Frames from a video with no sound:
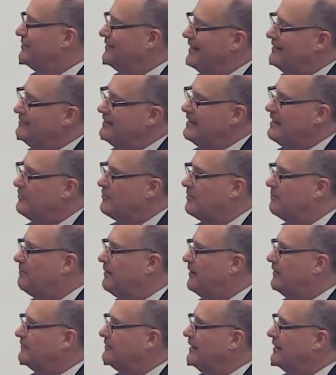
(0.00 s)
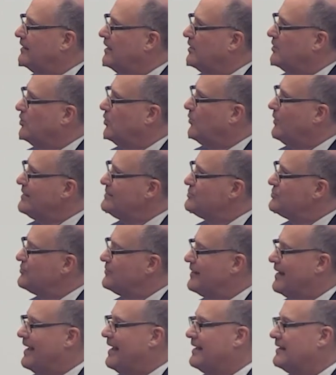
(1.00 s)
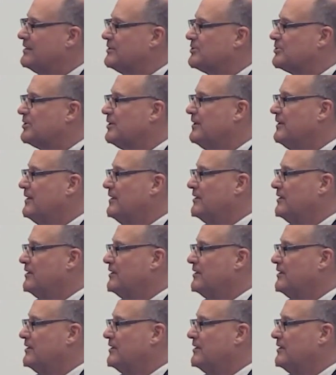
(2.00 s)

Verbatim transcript: And then the other part that can go into that is,